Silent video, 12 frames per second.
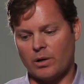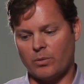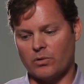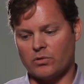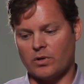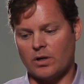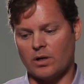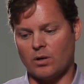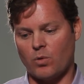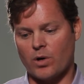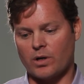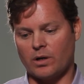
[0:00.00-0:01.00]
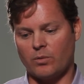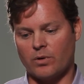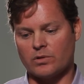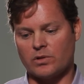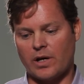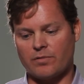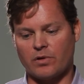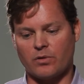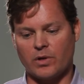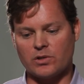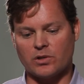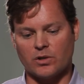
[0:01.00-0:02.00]
I was uh, working with Stanford
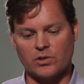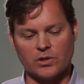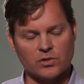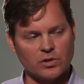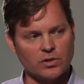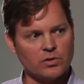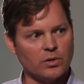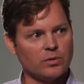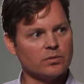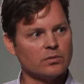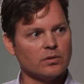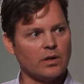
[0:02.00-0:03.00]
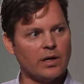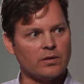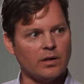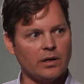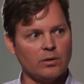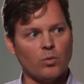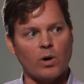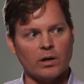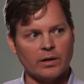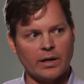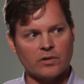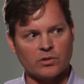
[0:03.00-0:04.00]
Research Institute the, well
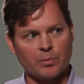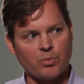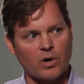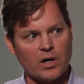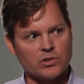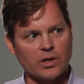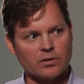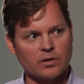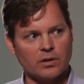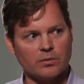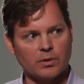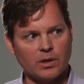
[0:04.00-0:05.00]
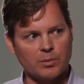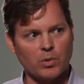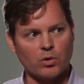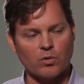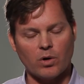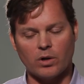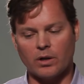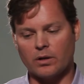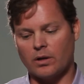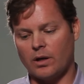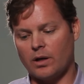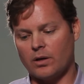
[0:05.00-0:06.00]
as a project in, in Motorola
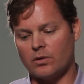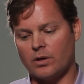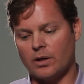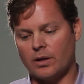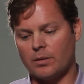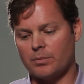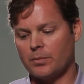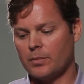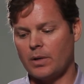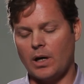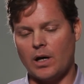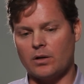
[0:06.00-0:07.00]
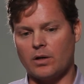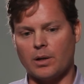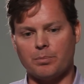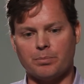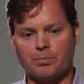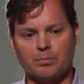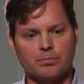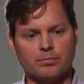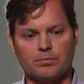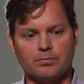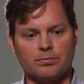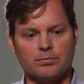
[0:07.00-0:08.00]
and uh, ended up
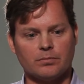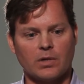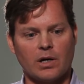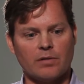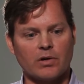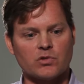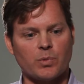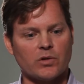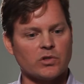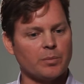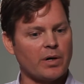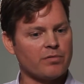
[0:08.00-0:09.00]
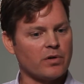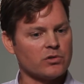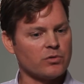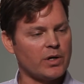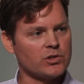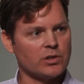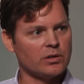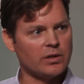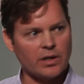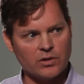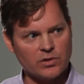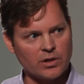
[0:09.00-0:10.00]
kind of expressing my frustration
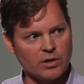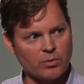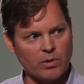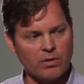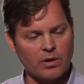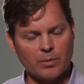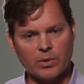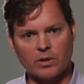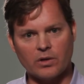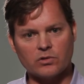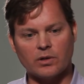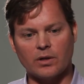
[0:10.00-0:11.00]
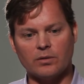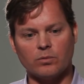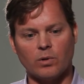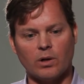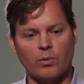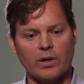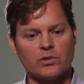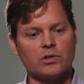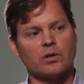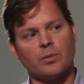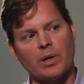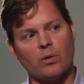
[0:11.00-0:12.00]
at a dinner with them, and they said, "Well, why don't you
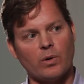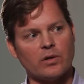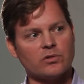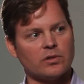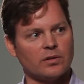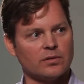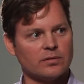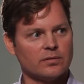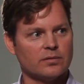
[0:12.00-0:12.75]
come out west and